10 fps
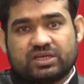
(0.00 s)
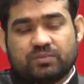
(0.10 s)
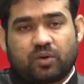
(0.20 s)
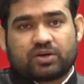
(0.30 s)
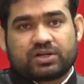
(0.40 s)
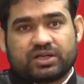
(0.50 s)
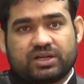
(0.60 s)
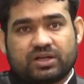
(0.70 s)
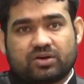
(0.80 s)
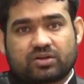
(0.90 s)
important
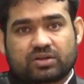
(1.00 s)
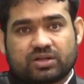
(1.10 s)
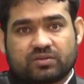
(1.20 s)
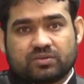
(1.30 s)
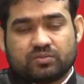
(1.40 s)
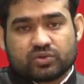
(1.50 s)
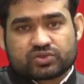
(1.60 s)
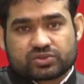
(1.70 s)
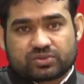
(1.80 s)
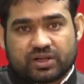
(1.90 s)
area or the, the
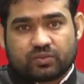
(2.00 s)
most right,